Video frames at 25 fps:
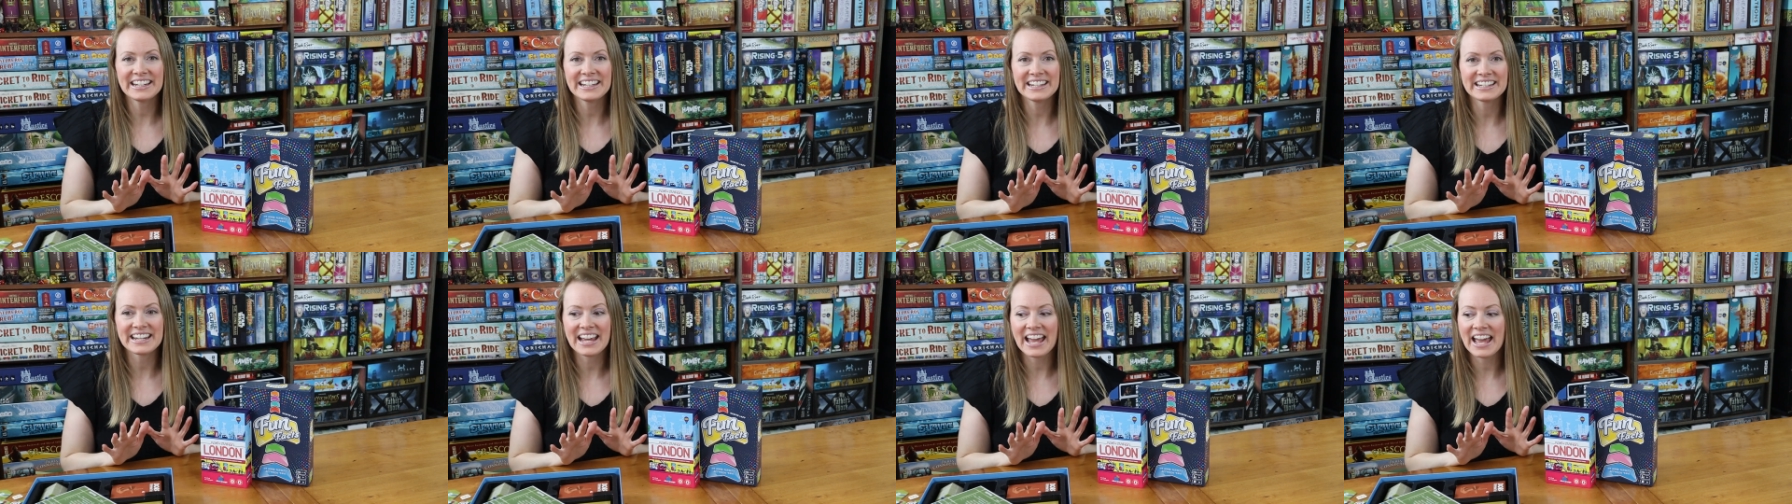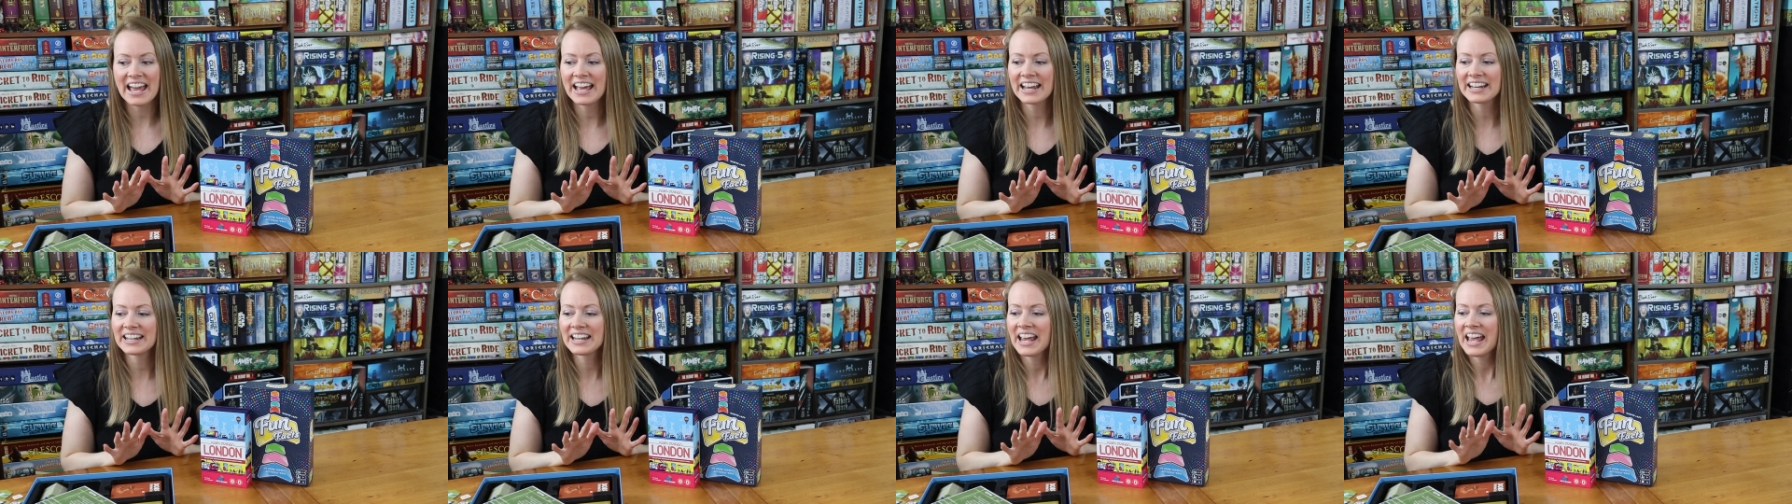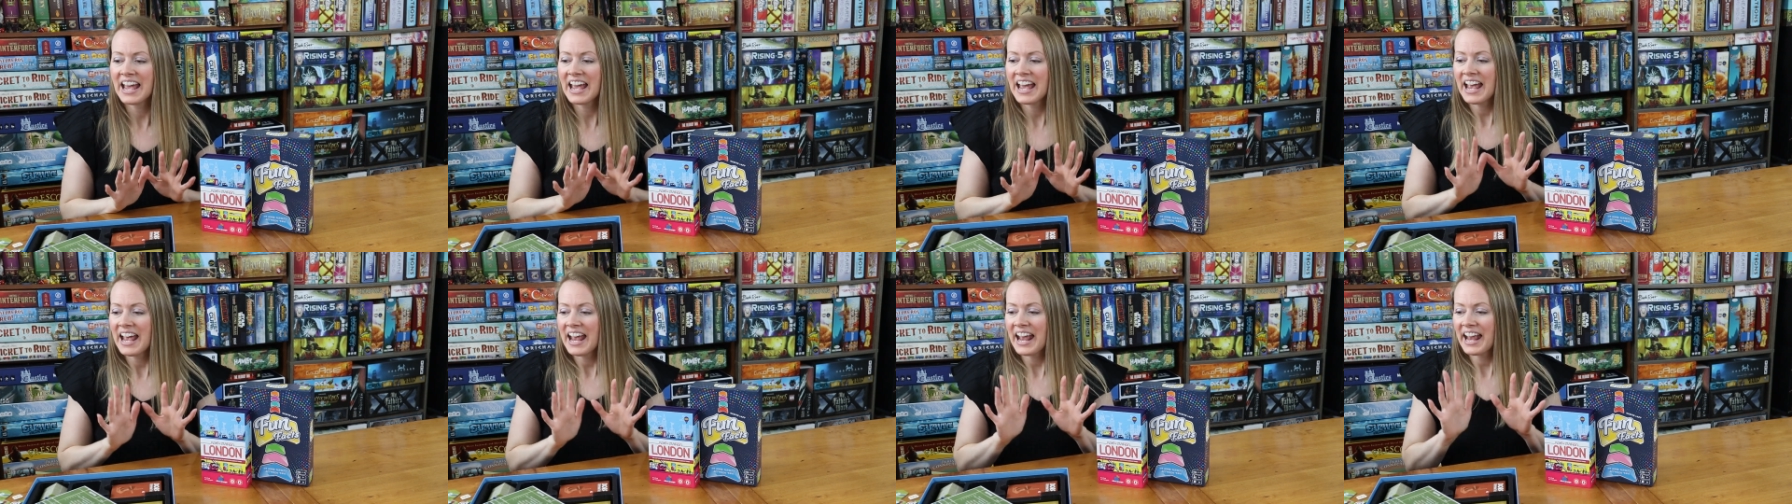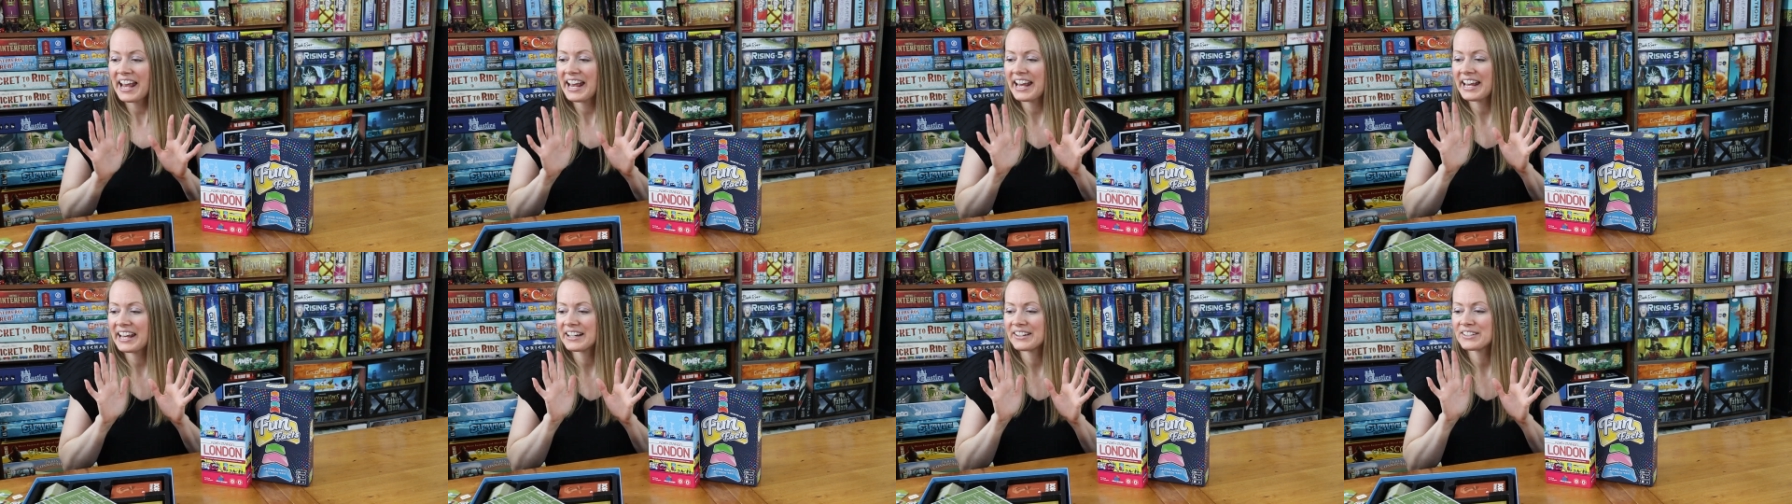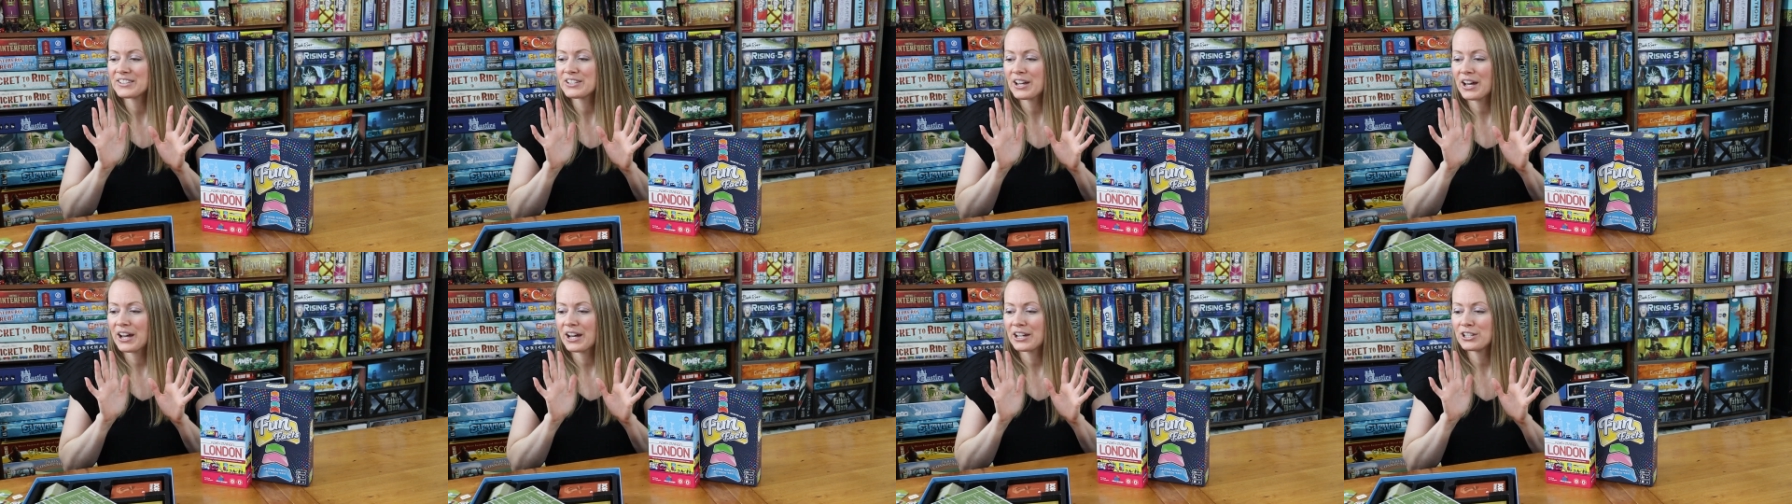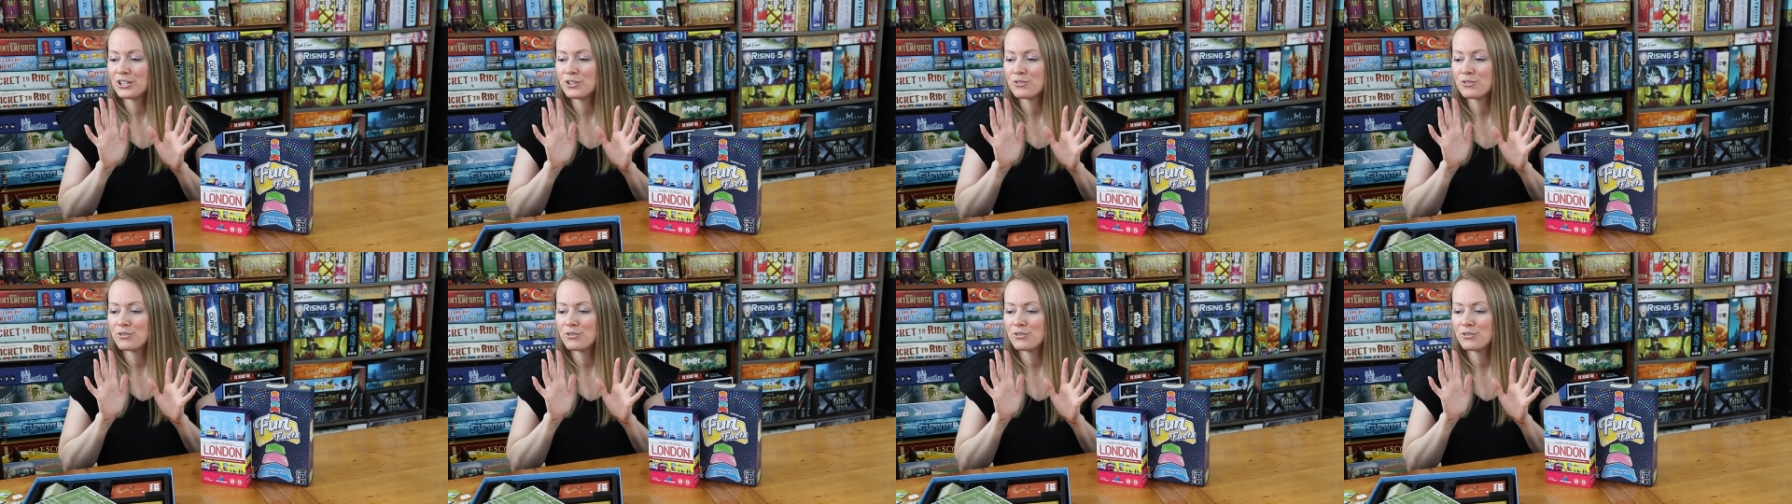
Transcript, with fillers: and again, and uh,